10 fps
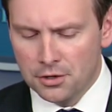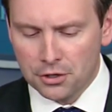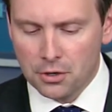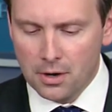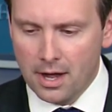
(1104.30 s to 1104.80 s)

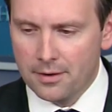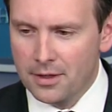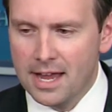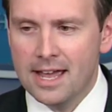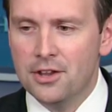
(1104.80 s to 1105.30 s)
So
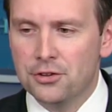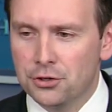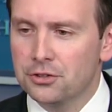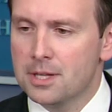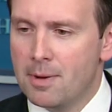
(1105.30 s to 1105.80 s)
it is
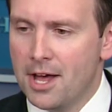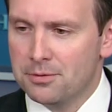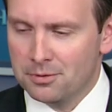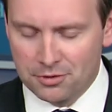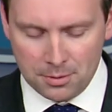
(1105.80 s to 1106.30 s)
certainly
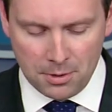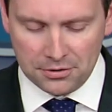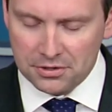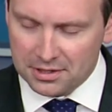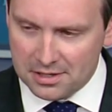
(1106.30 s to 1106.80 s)
possible for the
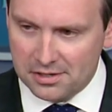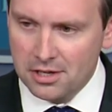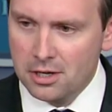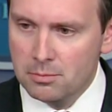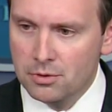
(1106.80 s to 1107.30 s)
president to
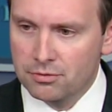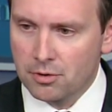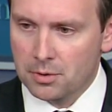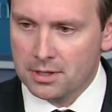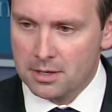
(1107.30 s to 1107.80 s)
continue to move
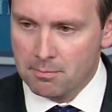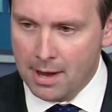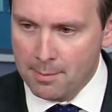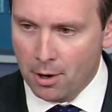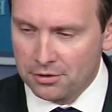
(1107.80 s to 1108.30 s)
forward in a
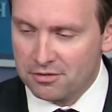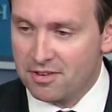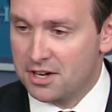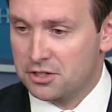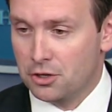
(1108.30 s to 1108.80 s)
bipartisan
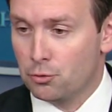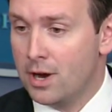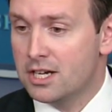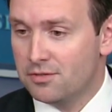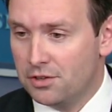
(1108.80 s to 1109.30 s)
fashion on a
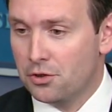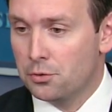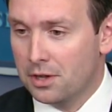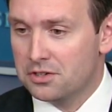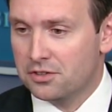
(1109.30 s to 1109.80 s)
range of his
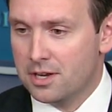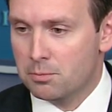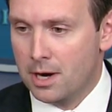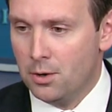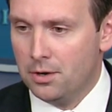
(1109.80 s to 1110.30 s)
own
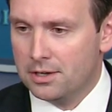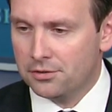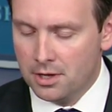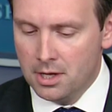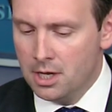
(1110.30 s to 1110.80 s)
legislative
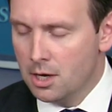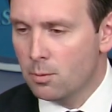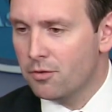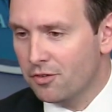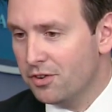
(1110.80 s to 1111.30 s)
priorities
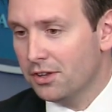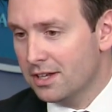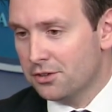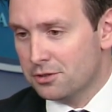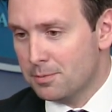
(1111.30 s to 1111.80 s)
while
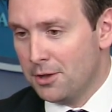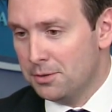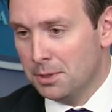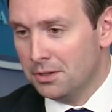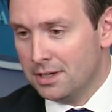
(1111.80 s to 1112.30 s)
fulfilling his
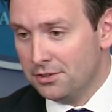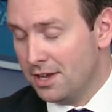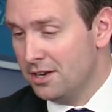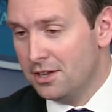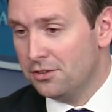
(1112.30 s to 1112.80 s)
responsibilities
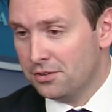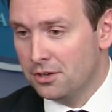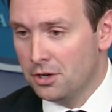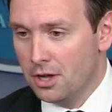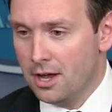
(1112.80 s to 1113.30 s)
and his
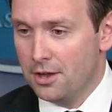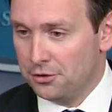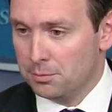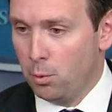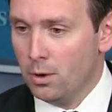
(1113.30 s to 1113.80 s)

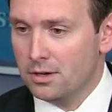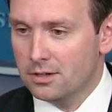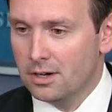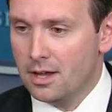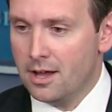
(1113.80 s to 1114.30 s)
support
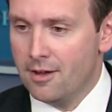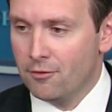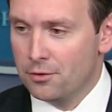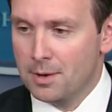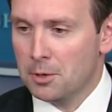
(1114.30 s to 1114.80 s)

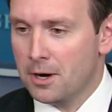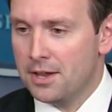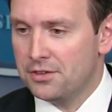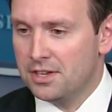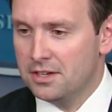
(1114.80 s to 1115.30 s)
for
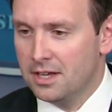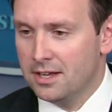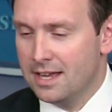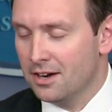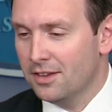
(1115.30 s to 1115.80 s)
Democrats in
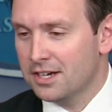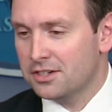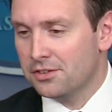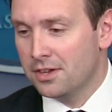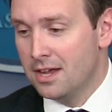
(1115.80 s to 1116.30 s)

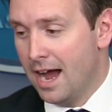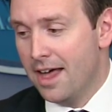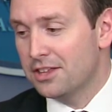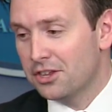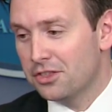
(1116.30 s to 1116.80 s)
elections.
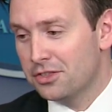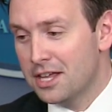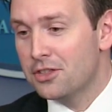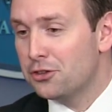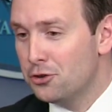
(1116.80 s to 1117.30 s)
I think the
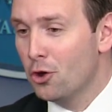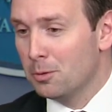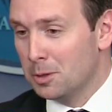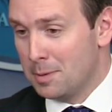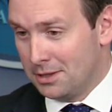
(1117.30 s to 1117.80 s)
thing that's
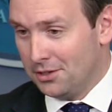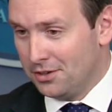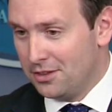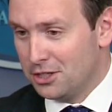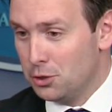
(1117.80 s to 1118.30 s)
notable about this,
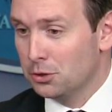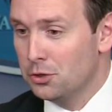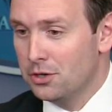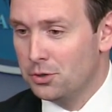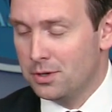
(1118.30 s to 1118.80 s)
and I think you
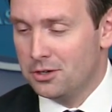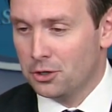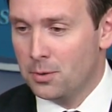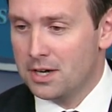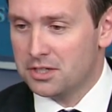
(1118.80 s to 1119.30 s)
alluded to it in your
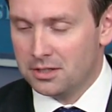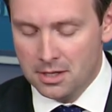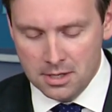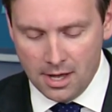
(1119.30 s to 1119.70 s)
question,